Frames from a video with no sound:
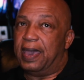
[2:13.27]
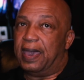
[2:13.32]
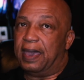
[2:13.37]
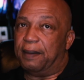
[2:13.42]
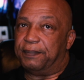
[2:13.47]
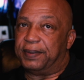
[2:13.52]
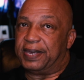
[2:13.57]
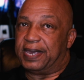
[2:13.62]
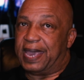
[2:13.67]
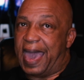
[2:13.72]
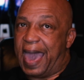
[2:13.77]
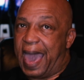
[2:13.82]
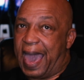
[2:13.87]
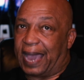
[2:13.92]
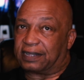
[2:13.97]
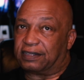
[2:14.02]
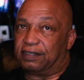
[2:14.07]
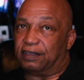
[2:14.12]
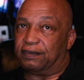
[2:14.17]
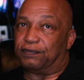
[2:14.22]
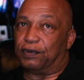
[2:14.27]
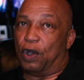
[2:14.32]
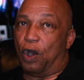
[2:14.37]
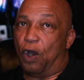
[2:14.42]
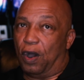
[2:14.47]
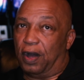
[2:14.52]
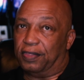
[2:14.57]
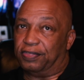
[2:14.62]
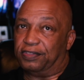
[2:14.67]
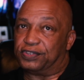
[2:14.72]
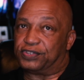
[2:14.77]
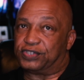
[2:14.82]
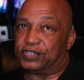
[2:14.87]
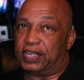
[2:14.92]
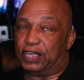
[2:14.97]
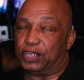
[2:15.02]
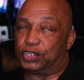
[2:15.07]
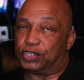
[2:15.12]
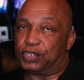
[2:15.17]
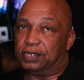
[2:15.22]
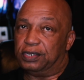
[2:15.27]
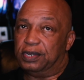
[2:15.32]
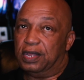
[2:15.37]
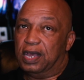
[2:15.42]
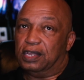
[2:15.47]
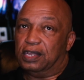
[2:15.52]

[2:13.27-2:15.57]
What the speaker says: and be active on the station.